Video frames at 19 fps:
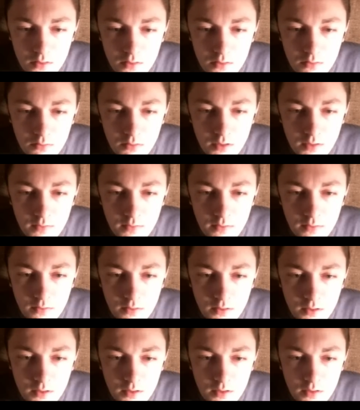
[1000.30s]
Do I have to
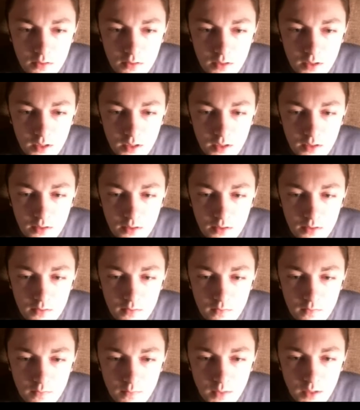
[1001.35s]
look in the
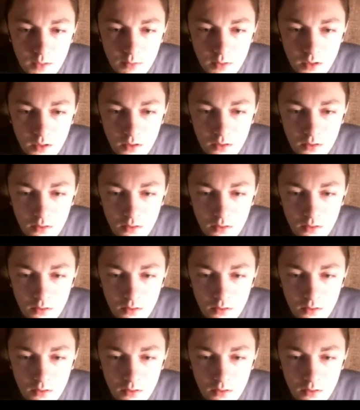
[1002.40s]
lockers, maybe?